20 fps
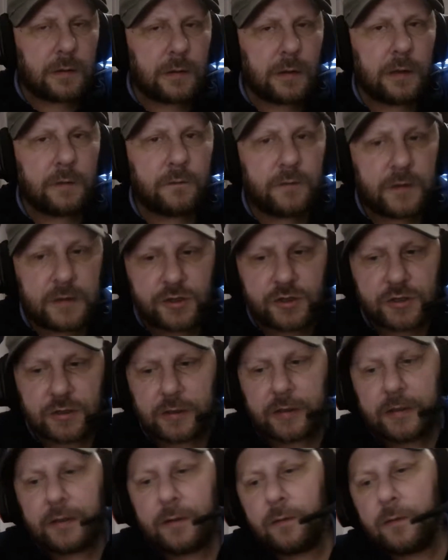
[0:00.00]

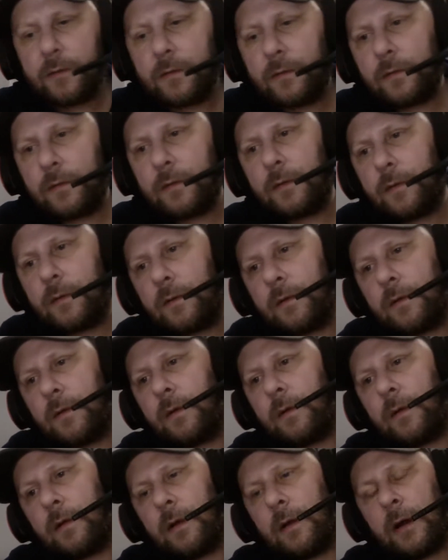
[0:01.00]
eventually,
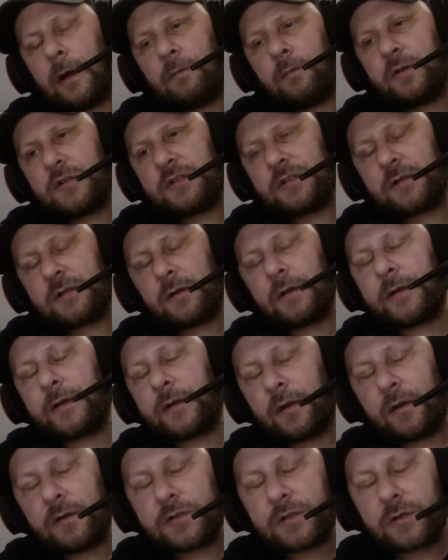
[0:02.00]
I was
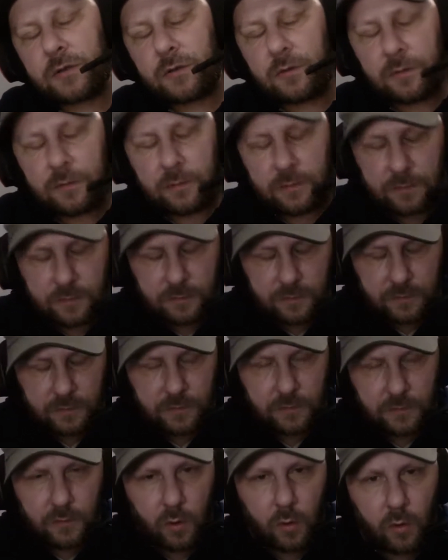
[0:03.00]
diagnosed
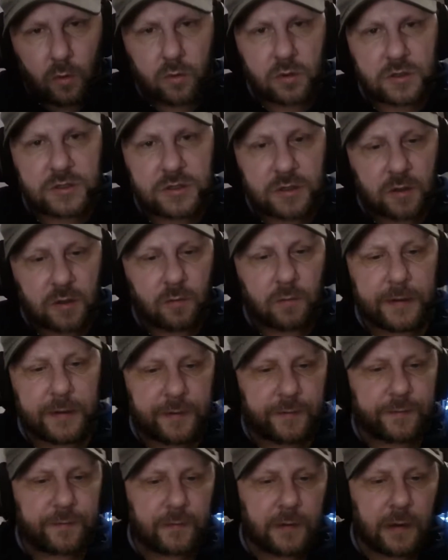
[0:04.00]
also
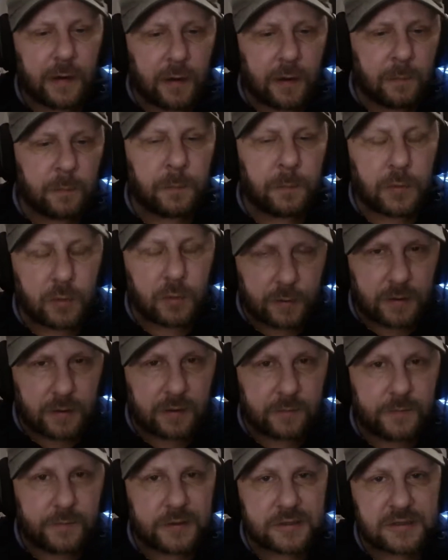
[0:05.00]
with
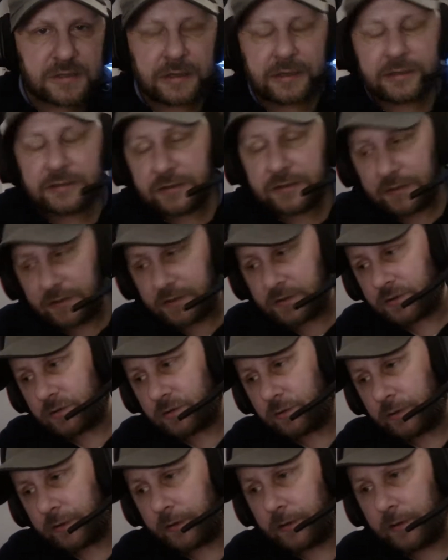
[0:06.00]
borderline personality
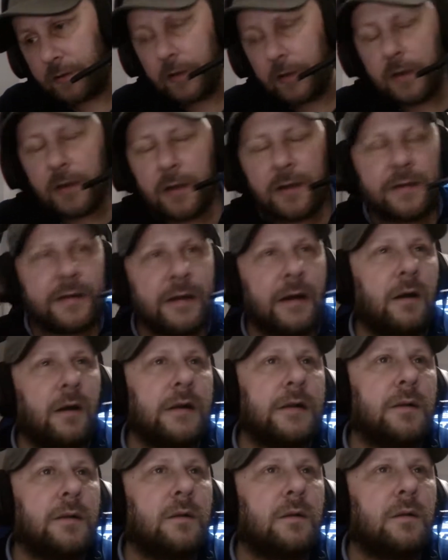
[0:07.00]
disorder. Now,
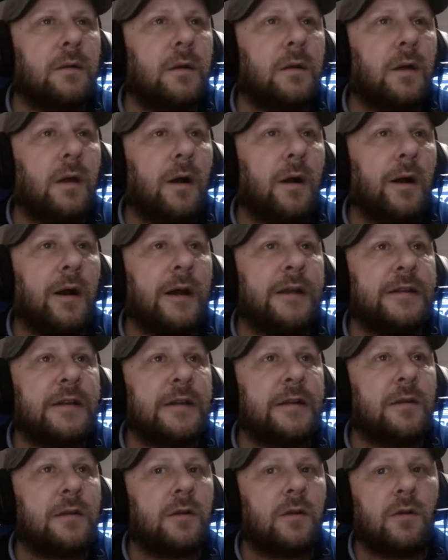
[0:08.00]
I
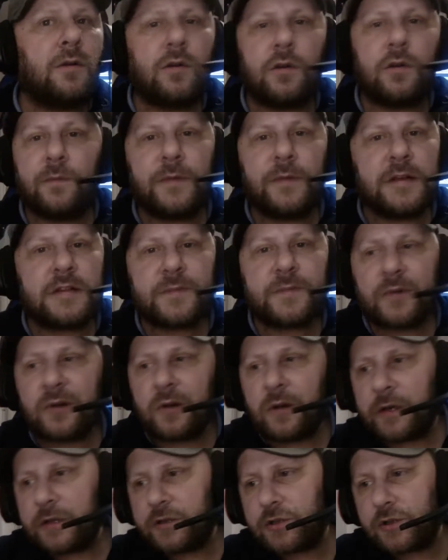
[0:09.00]
didn't look up this
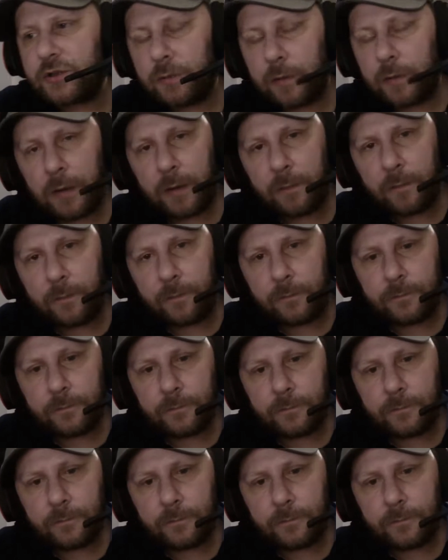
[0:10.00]
prior to